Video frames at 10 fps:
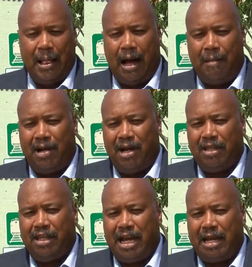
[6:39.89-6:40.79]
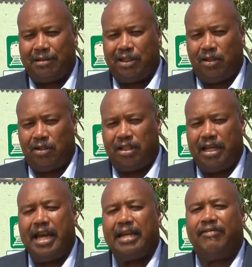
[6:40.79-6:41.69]
Among the obstacles they
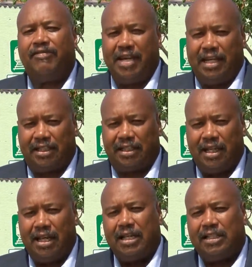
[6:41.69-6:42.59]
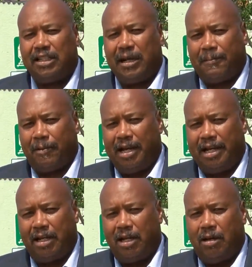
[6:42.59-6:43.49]
had to face,
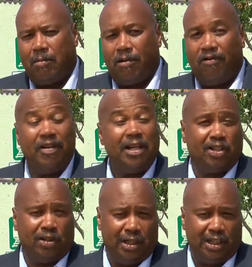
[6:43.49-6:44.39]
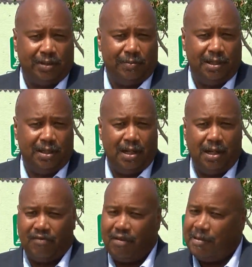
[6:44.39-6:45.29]
separating professionalism
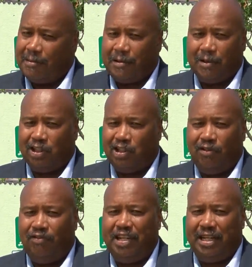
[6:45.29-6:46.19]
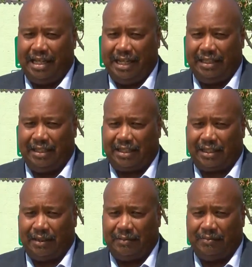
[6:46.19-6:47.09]
from their personal feelings.